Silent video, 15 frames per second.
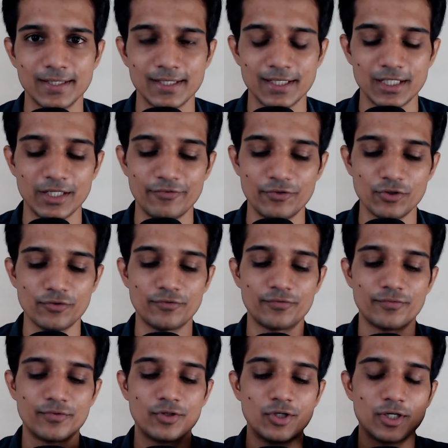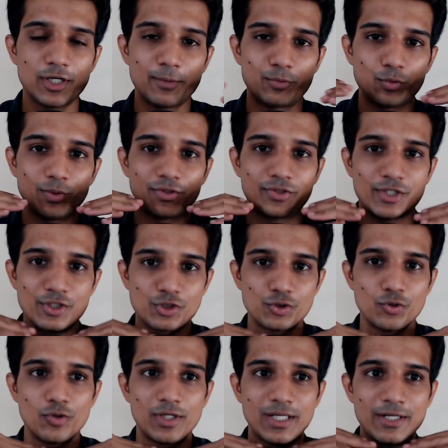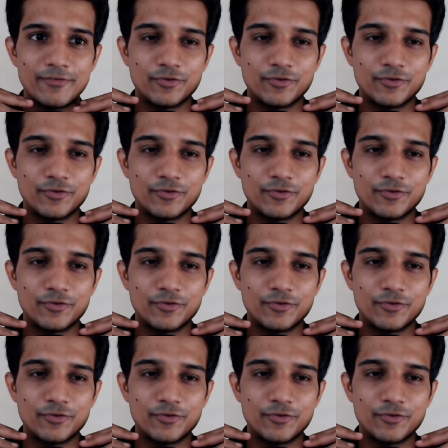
If you've gone up to a threshold and if